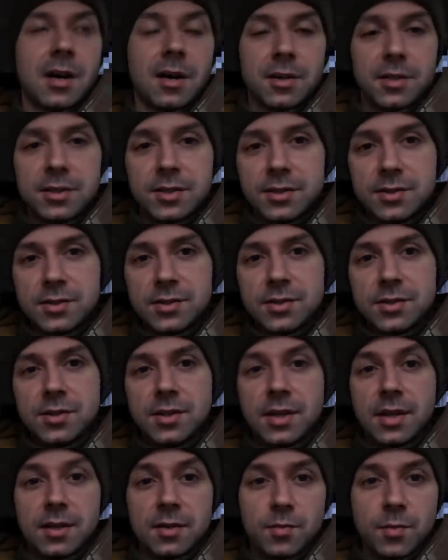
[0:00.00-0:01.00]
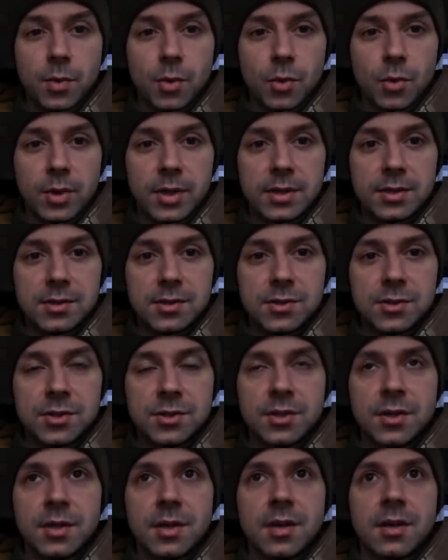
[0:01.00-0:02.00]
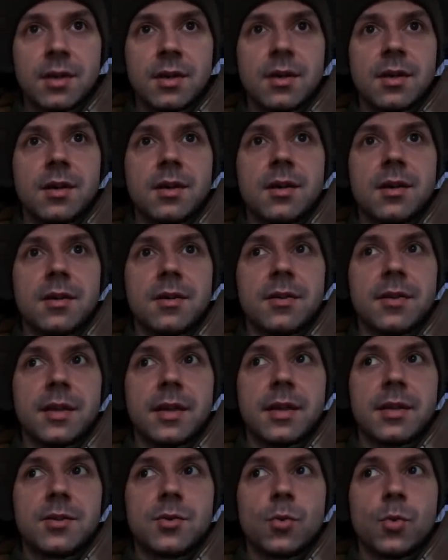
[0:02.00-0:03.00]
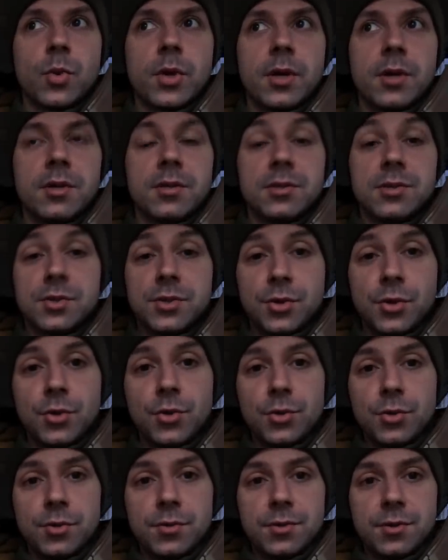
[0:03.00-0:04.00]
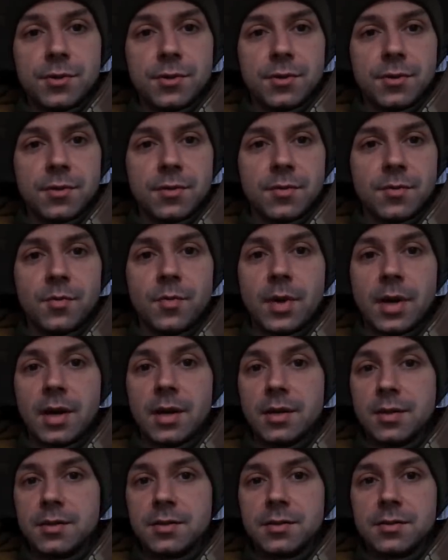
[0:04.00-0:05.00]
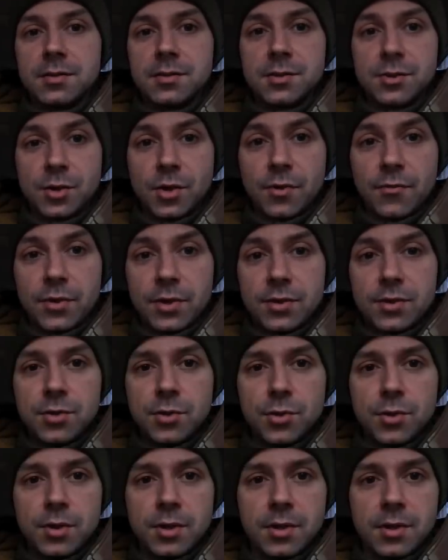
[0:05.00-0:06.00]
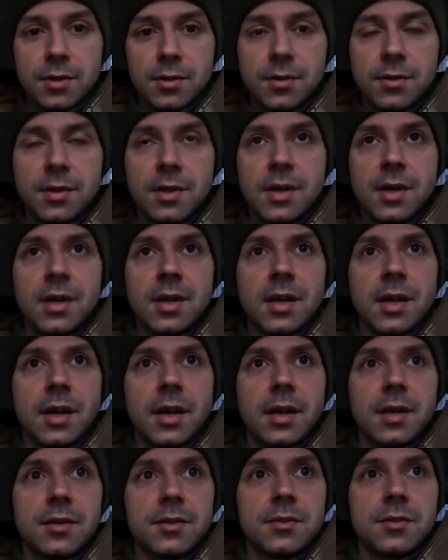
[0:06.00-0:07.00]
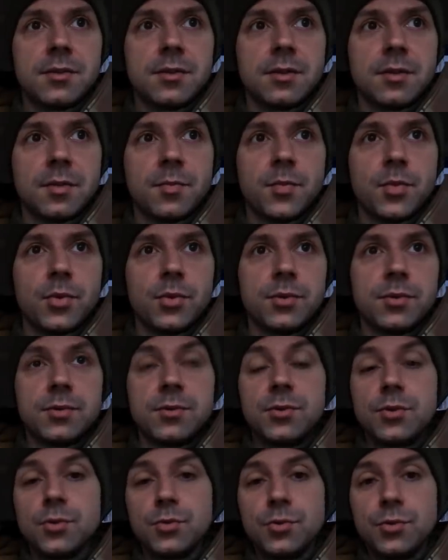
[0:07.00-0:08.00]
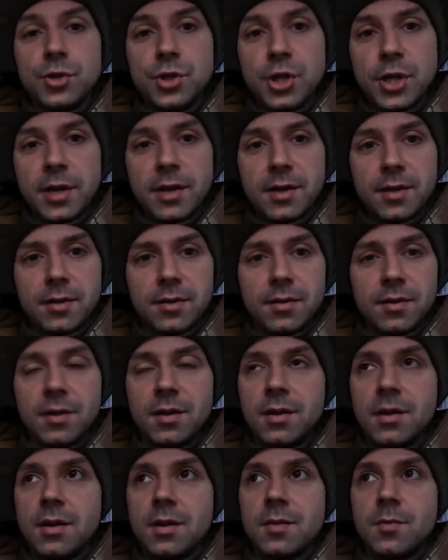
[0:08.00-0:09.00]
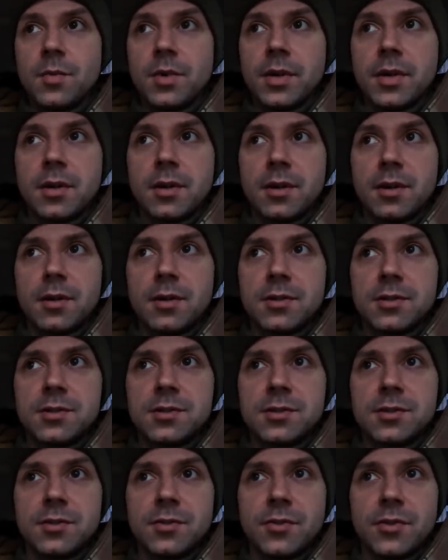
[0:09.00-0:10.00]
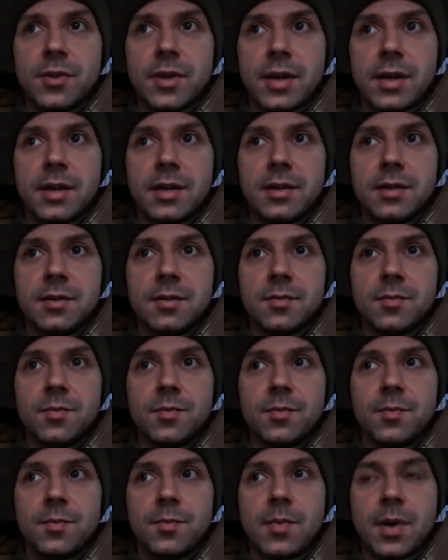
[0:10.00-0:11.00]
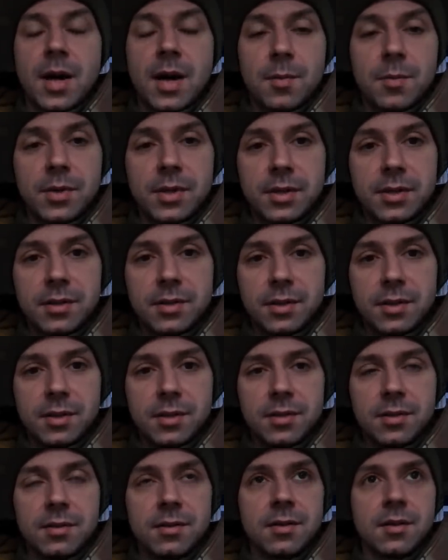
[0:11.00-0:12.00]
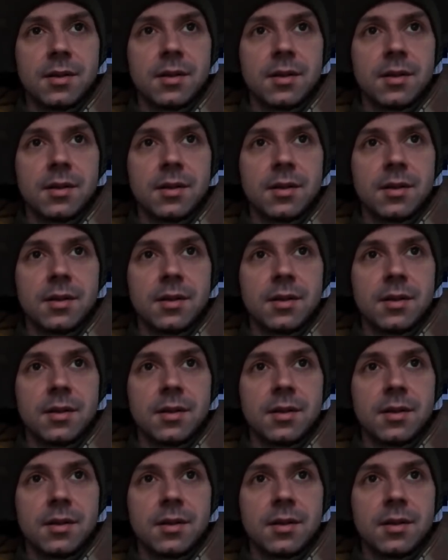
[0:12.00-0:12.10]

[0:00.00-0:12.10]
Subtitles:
artists and poets that were sued by Soviet Union and put to jail because they publicly